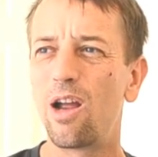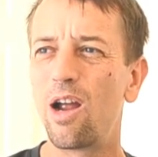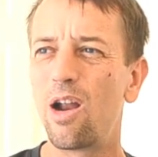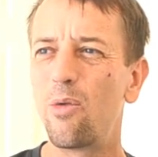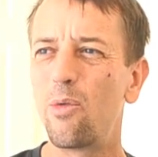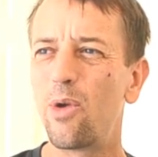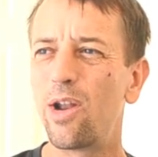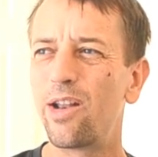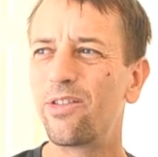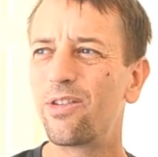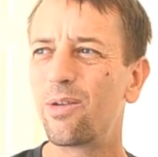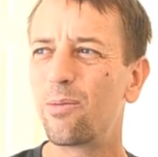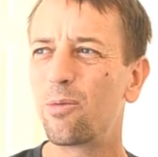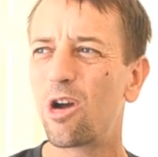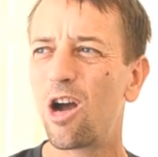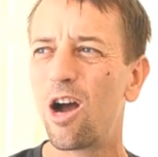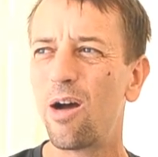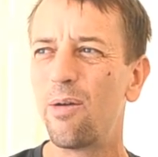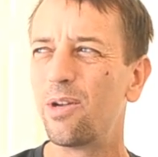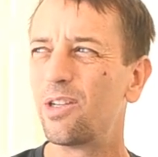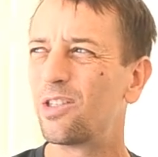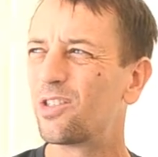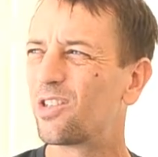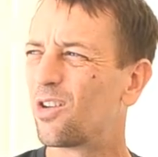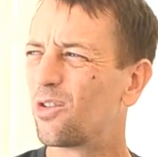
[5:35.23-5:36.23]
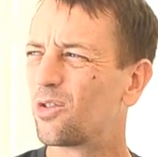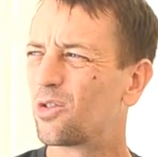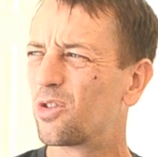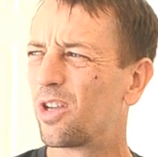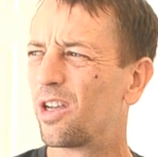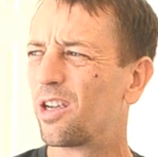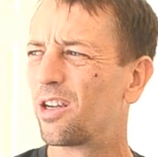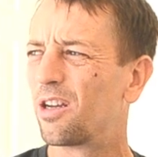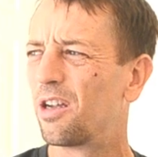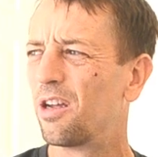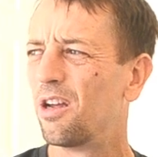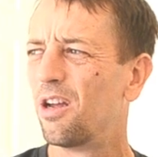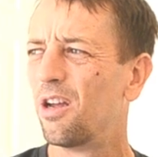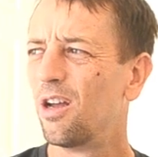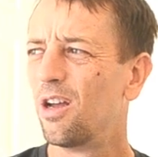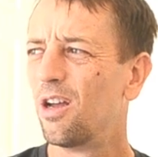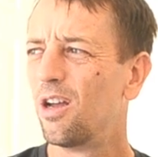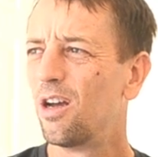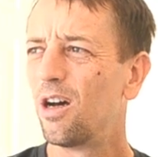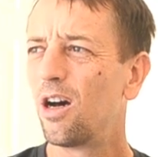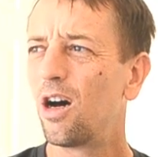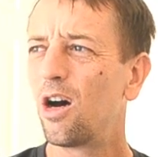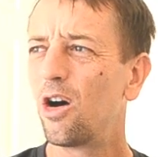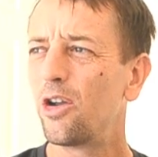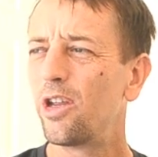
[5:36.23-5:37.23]
I read some comments. I was like,
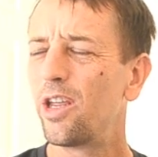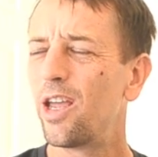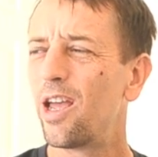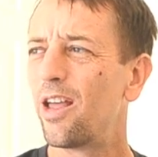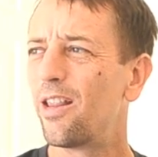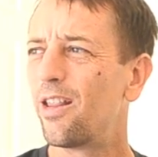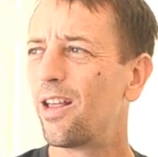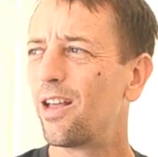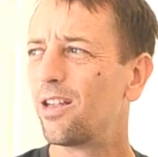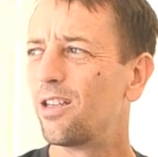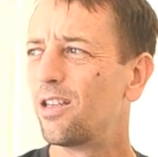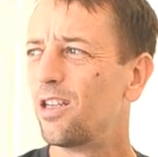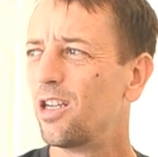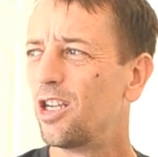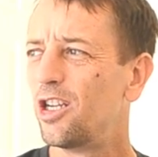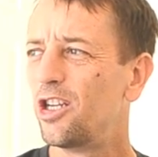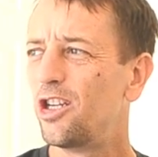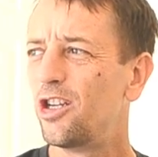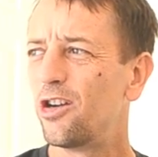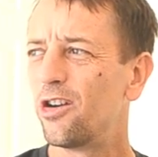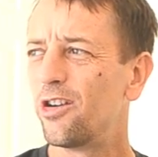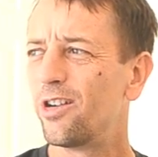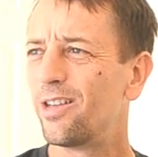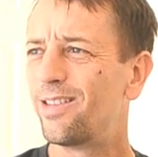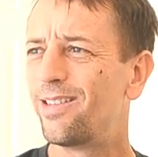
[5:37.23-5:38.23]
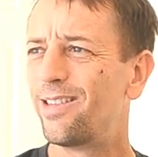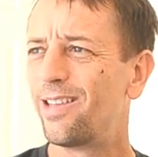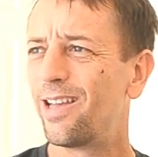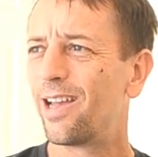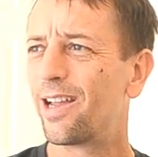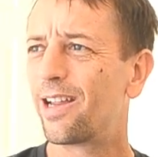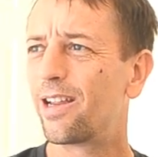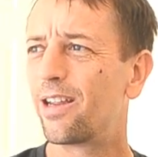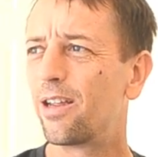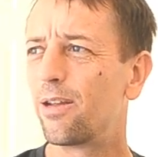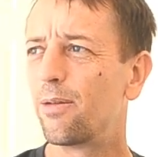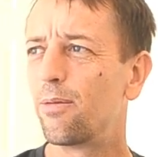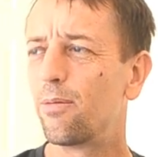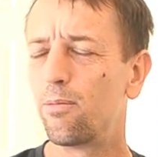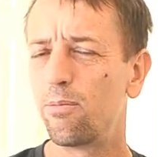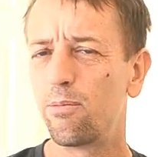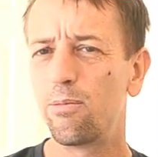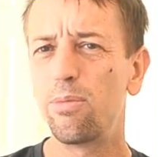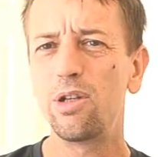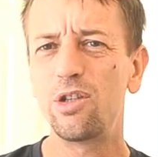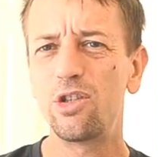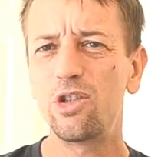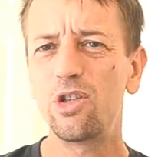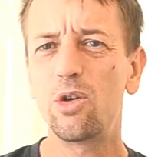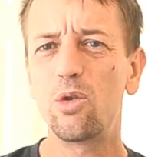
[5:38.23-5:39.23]
oh yeah, you're a dick,
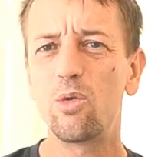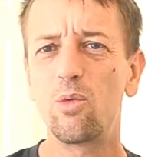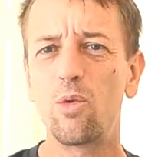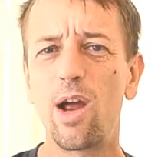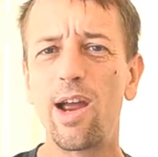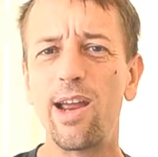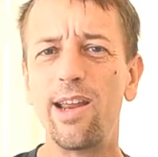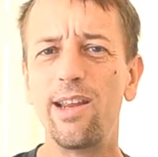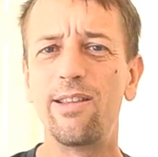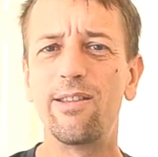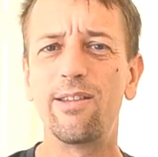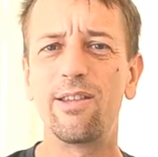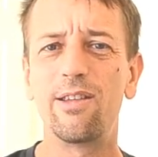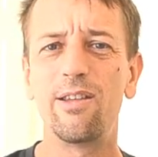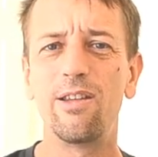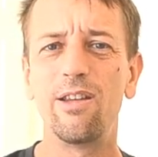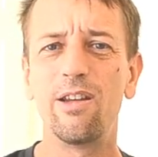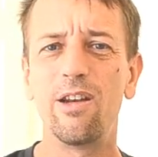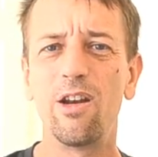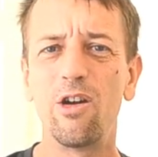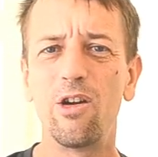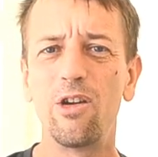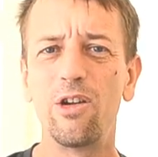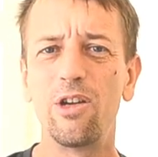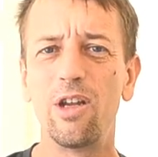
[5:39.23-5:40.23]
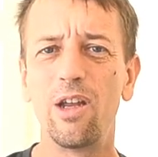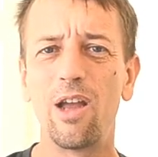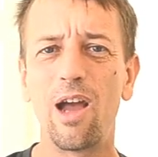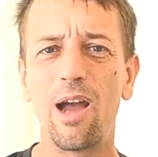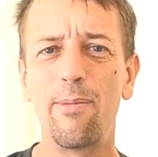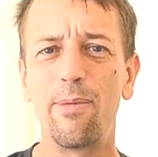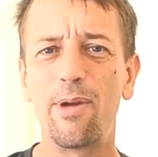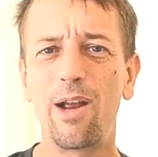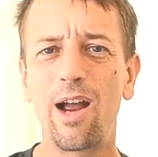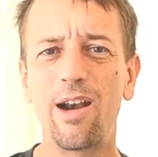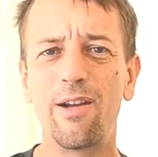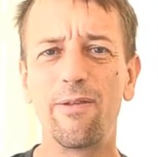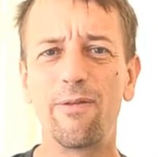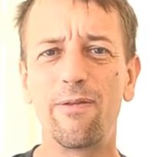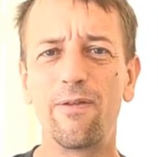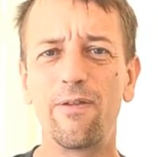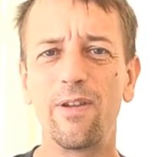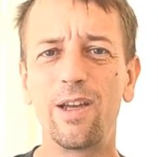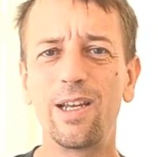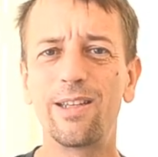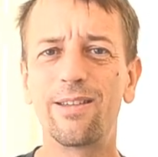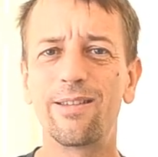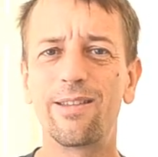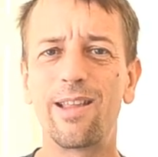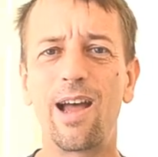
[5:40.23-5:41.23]
but you're right. You know, I've got to
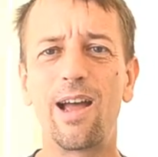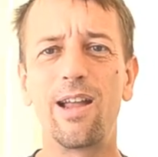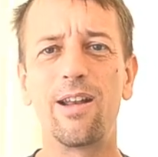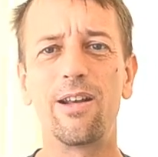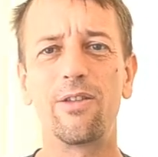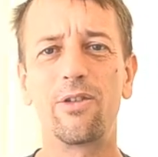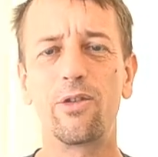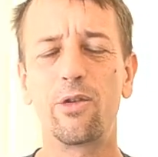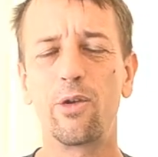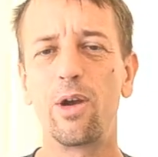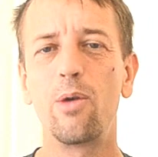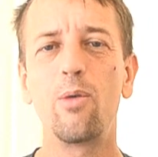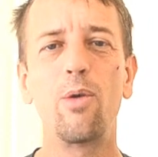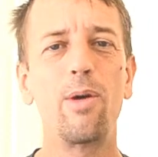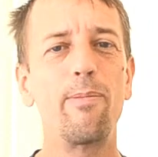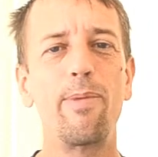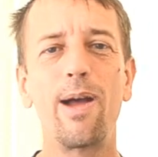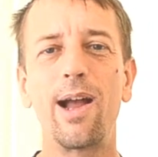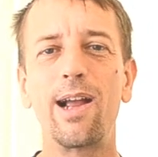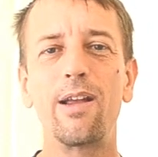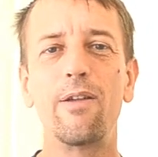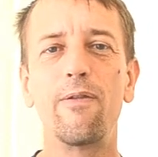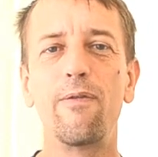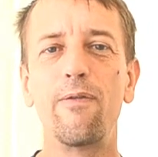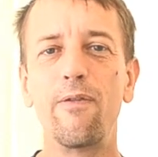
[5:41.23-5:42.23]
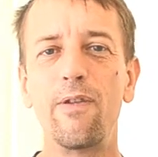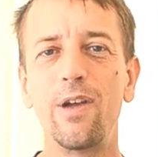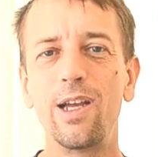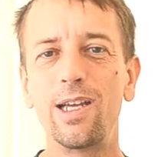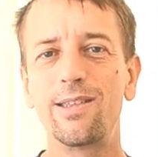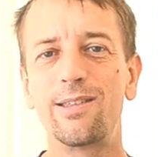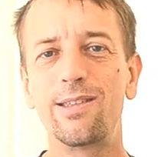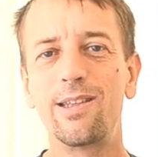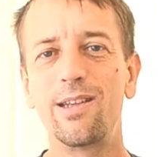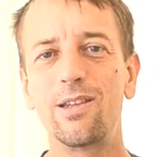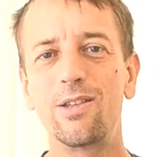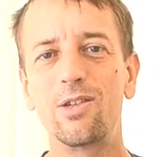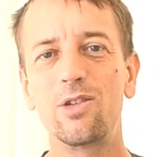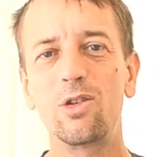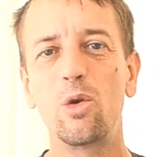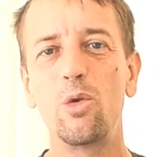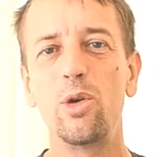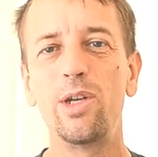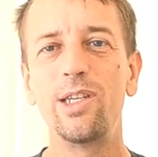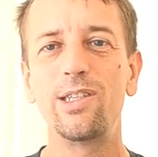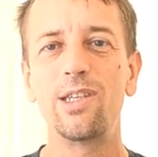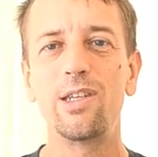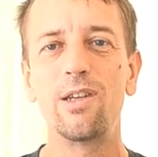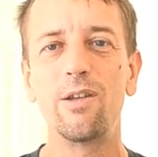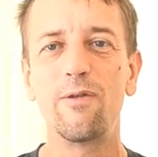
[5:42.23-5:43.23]
fix that. So I went back and fixed it. It's
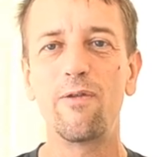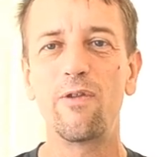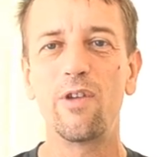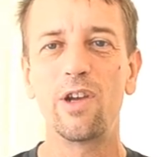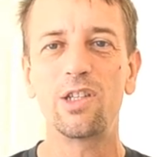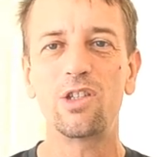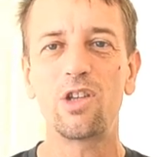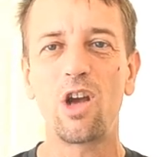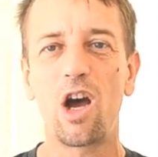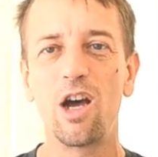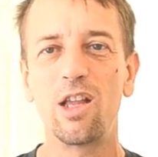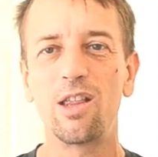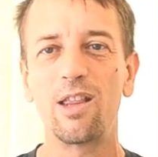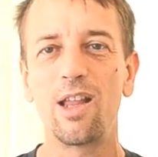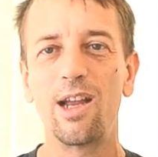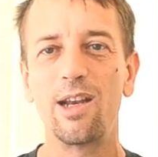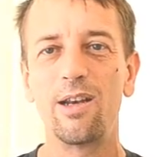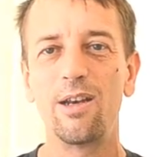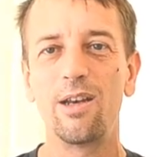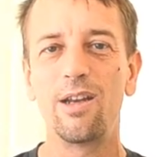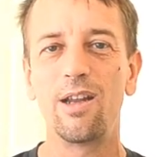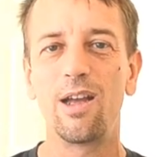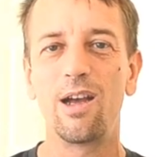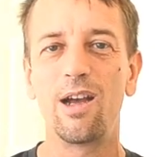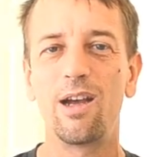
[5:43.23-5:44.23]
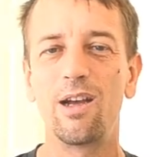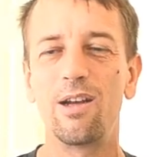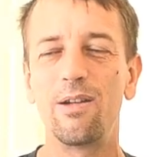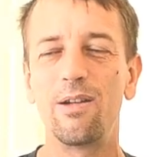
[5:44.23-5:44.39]
so easy to fix online